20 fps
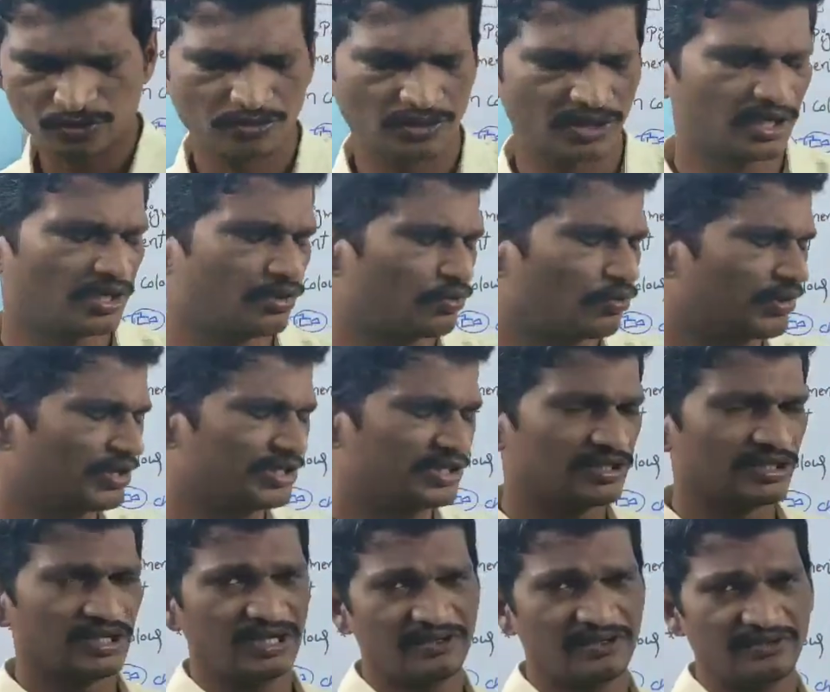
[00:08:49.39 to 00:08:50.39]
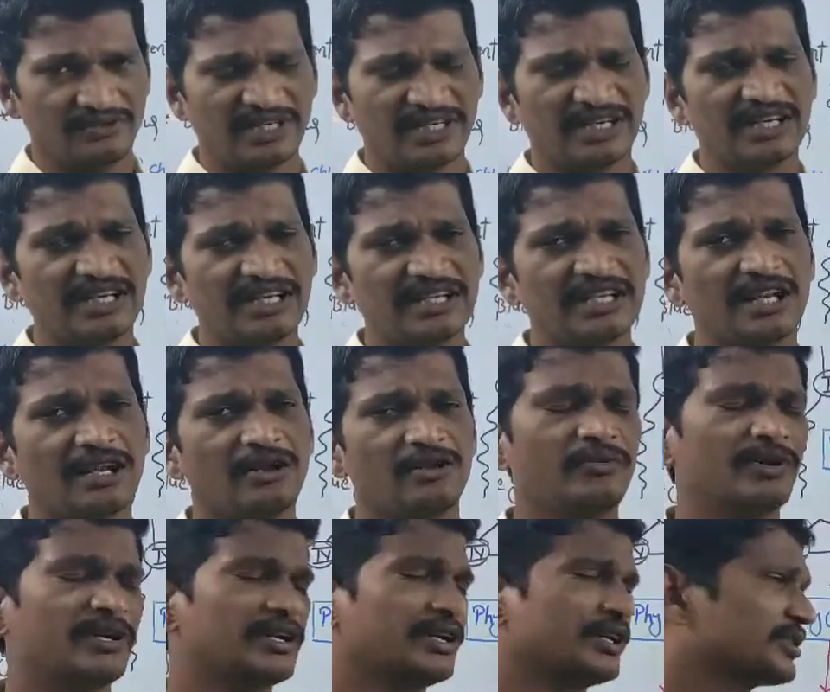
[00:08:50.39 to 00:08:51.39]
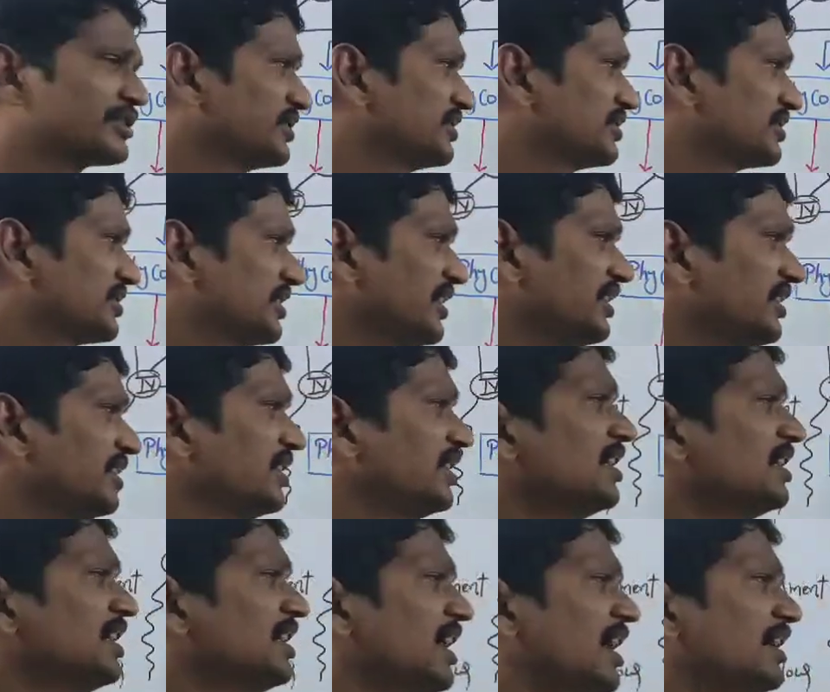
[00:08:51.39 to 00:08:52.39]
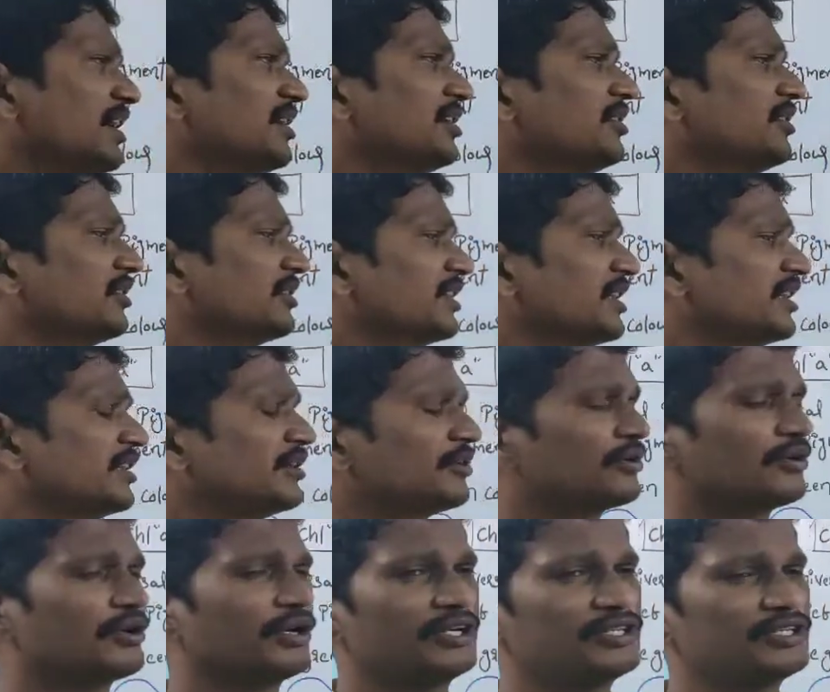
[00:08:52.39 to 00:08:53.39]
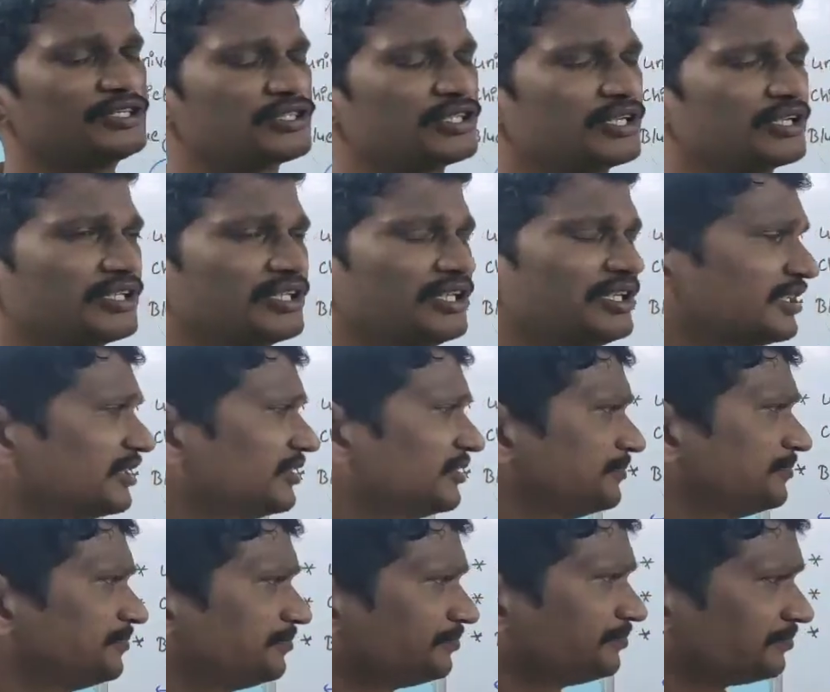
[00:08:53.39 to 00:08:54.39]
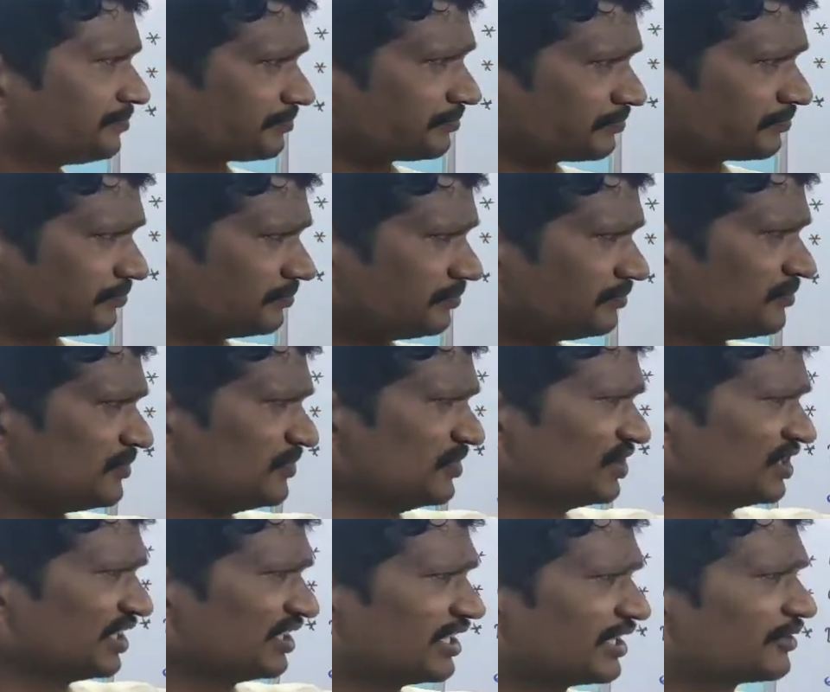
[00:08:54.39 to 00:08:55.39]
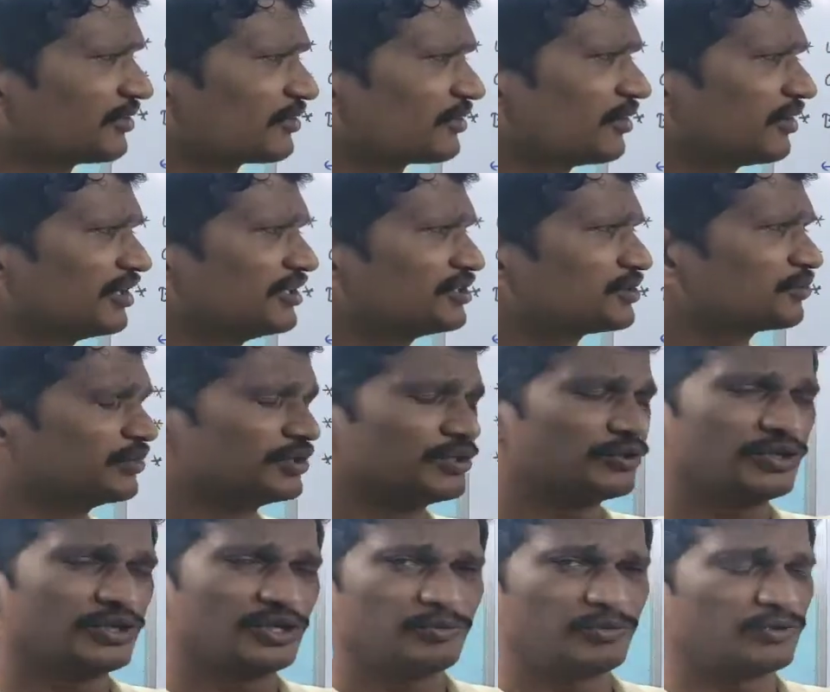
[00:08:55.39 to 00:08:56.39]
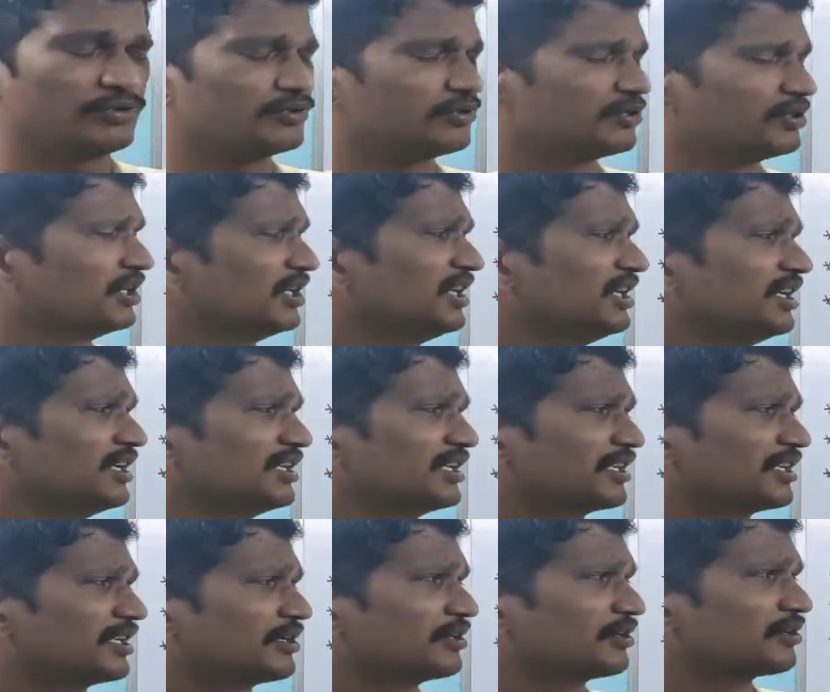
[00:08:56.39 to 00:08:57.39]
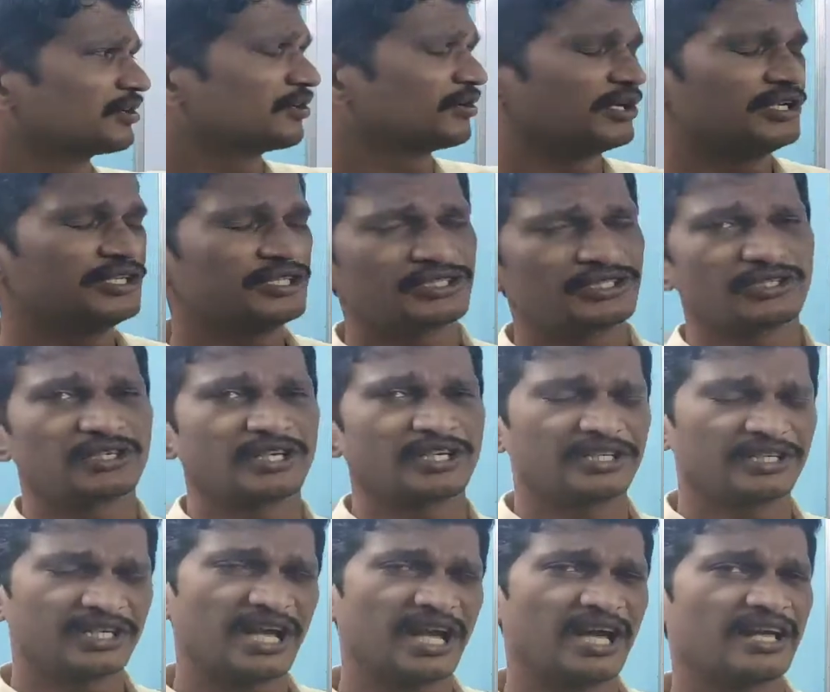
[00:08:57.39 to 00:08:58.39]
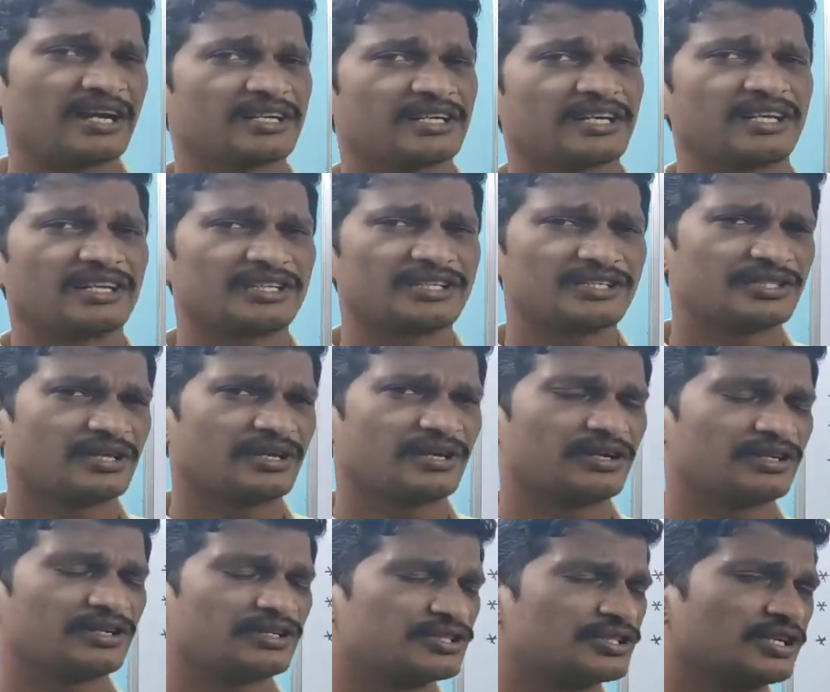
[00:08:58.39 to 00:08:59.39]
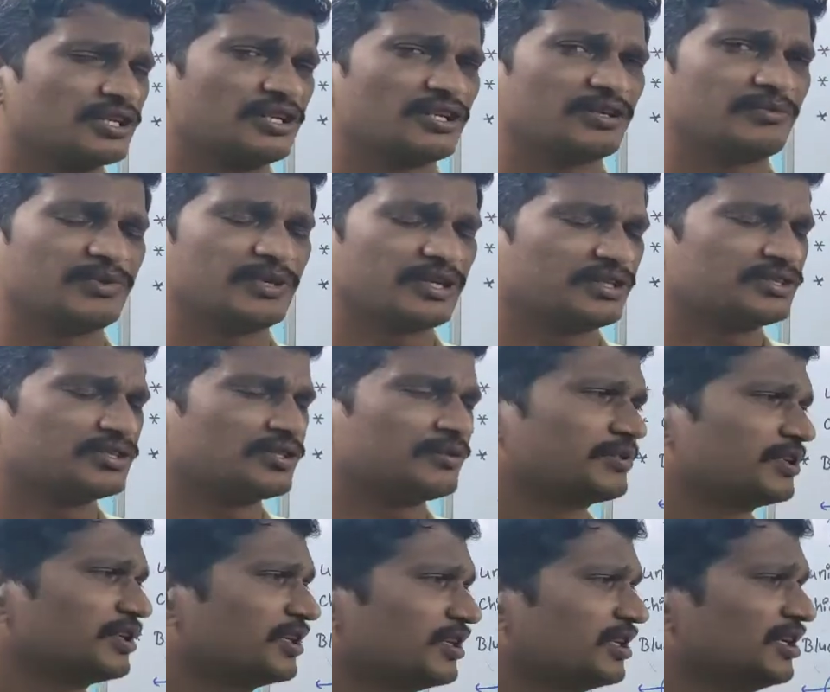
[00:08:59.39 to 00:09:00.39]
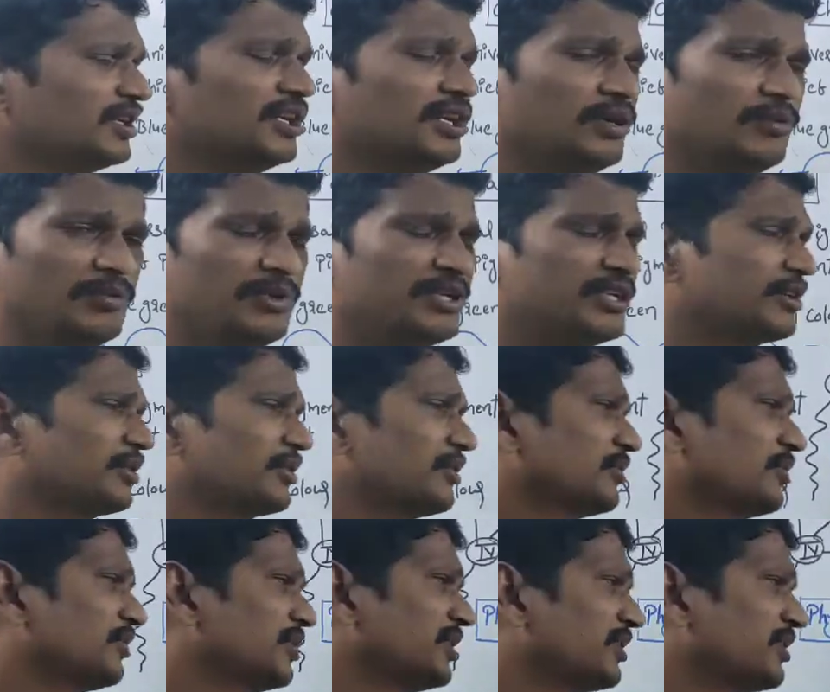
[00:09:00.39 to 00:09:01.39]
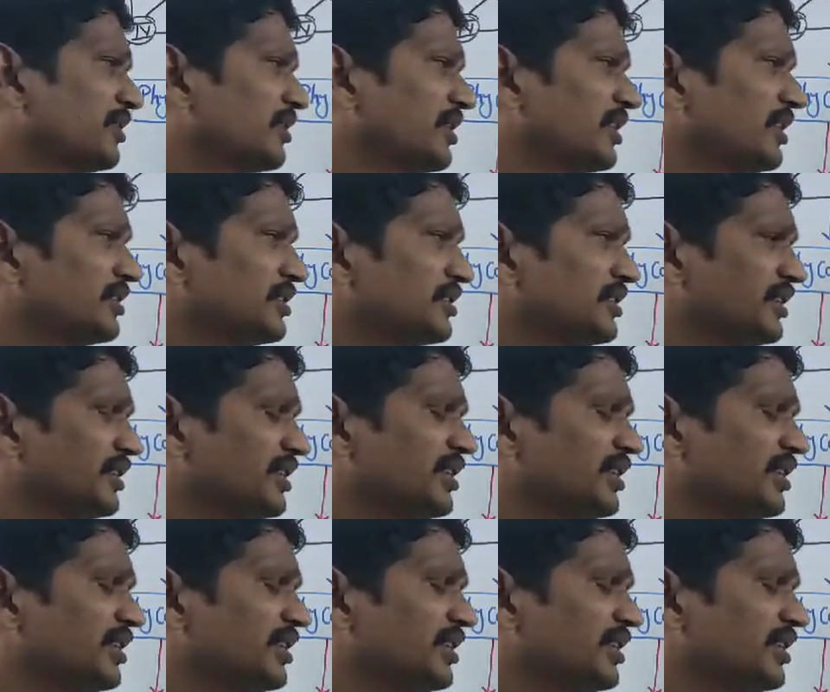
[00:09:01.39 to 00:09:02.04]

So quite very little variation is there. And carotenoids are there. The carotenoids, we know about the carotenoids, right? Carrot color is the orange color because of the beta carotene, right?